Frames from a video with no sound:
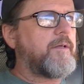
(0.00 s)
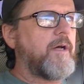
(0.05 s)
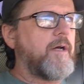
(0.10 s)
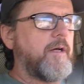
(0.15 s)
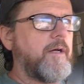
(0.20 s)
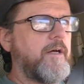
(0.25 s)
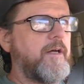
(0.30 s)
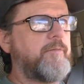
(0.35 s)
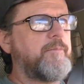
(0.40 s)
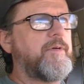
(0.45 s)

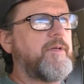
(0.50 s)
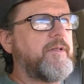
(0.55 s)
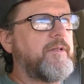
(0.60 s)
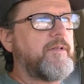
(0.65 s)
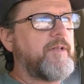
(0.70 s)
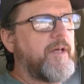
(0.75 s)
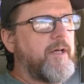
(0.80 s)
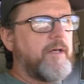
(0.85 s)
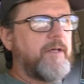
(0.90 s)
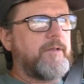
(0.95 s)
uh, I've
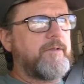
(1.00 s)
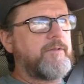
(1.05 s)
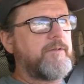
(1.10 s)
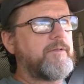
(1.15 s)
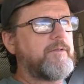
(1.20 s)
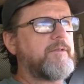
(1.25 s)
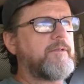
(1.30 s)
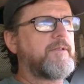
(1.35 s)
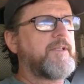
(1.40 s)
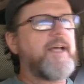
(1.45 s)
been uh,
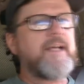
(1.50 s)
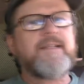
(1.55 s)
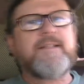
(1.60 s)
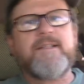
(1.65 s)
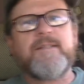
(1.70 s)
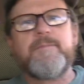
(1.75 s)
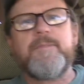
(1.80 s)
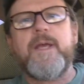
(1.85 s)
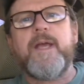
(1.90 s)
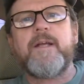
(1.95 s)

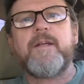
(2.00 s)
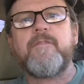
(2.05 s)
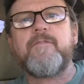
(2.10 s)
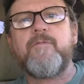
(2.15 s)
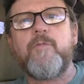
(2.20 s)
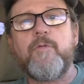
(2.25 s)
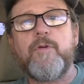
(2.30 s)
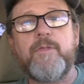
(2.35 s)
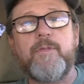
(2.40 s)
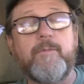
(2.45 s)
texting back and
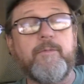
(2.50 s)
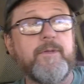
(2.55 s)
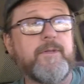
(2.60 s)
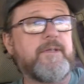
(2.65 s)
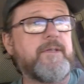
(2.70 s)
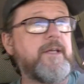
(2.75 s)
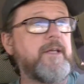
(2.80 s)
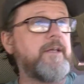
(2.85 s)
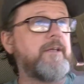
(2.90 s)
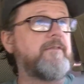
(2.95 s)
forth
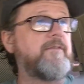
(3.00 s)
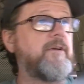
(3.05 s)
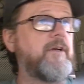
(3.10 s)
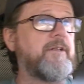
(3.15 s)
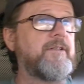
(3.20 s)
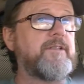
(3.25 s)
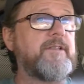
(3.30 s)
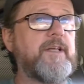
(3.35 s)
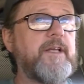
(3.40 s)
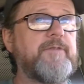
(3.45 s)
with Dave
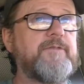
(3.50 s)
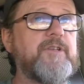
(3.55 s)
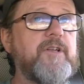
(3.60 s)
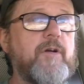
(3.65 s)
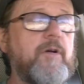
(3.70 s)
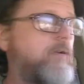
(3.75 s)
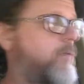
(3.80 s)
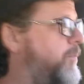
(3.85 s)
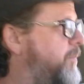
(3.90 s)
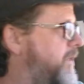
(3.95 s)
because Dave's at
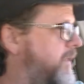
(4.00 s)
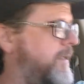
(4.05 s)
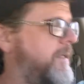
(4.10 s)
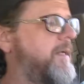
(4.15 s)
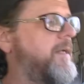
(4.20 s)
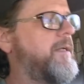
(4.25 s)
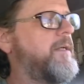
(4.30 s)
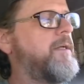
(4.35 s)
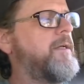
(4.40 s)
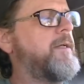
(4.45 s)
home
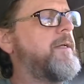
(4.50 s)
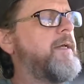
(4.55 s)
today,